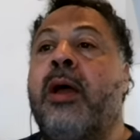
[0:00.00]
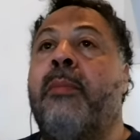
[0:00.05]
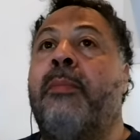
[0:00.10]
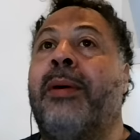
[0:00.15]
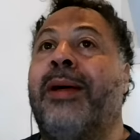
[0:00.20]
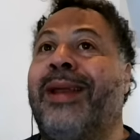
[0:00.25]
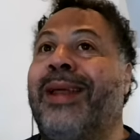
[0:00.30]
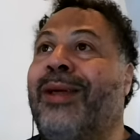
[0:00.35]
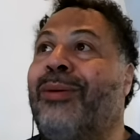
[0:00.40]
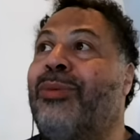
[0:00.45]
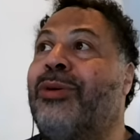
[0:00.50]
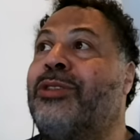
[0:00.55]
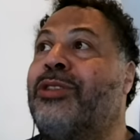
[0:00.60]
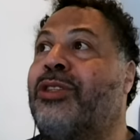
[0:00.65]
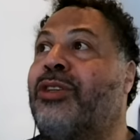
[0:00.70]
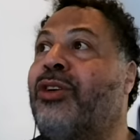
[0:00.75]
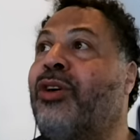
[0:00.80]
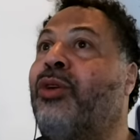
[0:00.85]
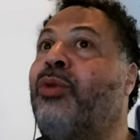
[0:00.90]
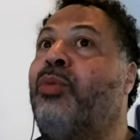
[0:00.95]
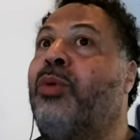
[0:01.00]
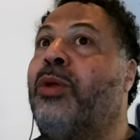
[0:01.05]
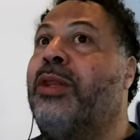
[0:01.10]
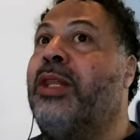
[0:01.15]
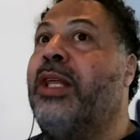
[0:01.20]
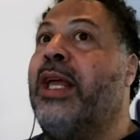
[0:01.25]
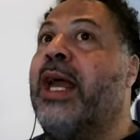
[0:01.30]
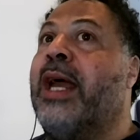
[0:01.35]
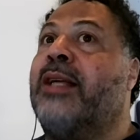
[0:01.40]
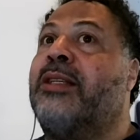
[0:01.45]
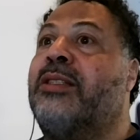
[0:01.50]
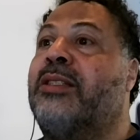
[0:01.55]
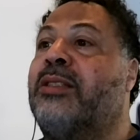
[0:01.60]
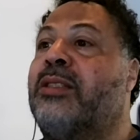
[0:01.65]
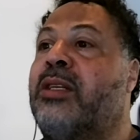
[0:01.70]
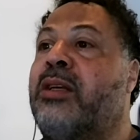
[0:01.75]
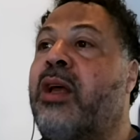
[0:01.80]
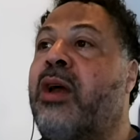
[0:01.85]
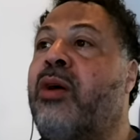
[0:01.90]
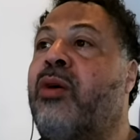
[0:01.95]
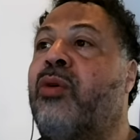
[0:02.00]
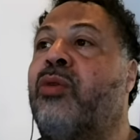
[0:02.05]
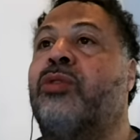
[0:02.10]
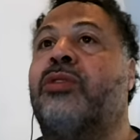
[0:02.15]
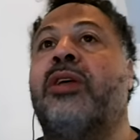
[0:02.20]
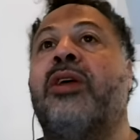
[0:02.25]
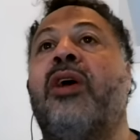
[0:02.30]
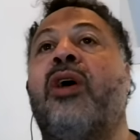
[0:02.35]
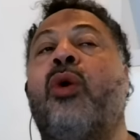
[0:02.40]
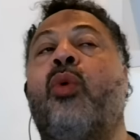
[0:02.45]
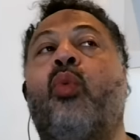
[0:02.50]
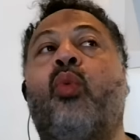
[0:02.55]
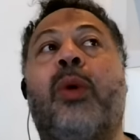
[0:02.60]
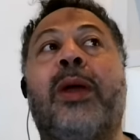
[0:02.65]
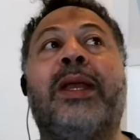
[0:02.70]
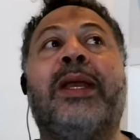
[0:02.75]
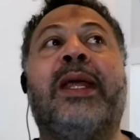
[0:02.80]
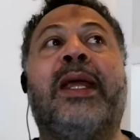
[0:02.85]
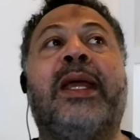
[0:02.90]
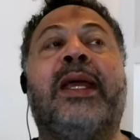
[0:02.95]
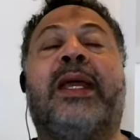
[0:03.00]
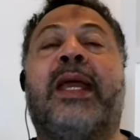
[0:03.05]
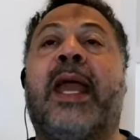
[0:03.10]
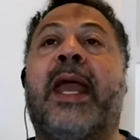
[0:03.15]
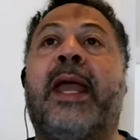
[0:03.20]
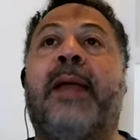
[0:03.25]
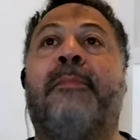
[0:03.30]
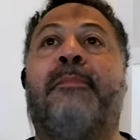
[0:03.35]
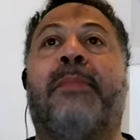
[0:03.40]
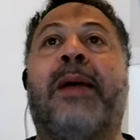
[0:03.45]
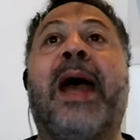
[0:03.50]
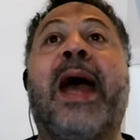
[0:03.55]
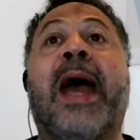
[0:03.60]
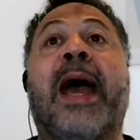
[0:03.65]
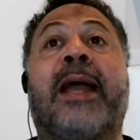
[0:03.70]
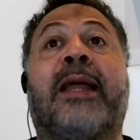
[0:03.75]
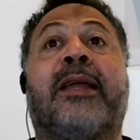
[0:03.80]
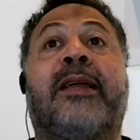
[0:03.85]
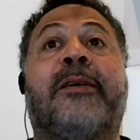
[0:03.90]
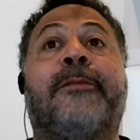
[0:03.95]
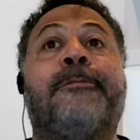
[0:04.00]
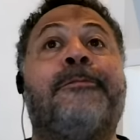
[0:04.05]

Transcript: but he was good with the X's and O's. When he came back,